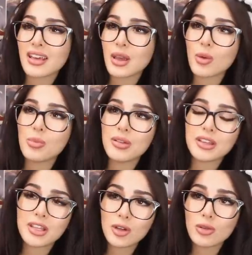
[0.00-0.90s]
it would be
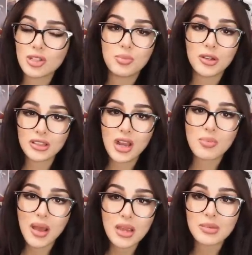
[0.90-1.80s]
cute to put their
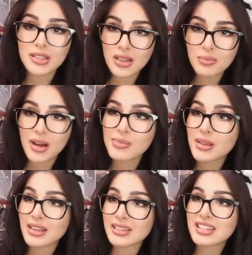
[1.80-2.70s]
babies in
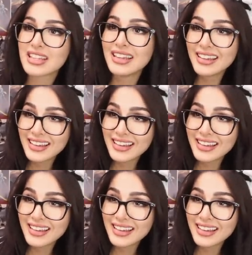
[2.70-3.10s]
pumpkins.